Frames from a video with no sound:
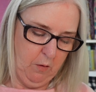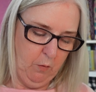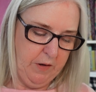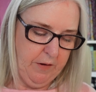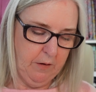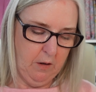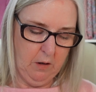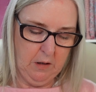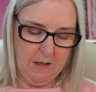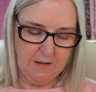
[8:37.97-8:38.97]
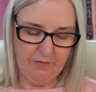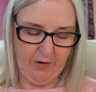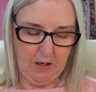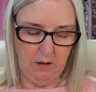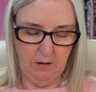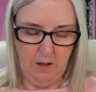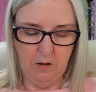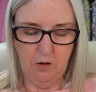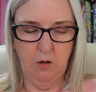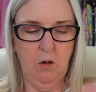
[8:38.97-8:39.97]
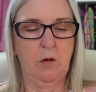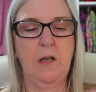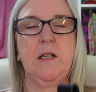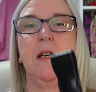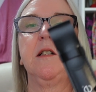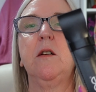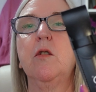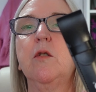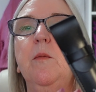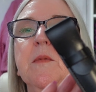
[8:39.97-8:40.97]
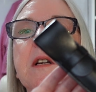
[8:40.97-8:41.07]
with a glass file, oh, that's nice, it just comes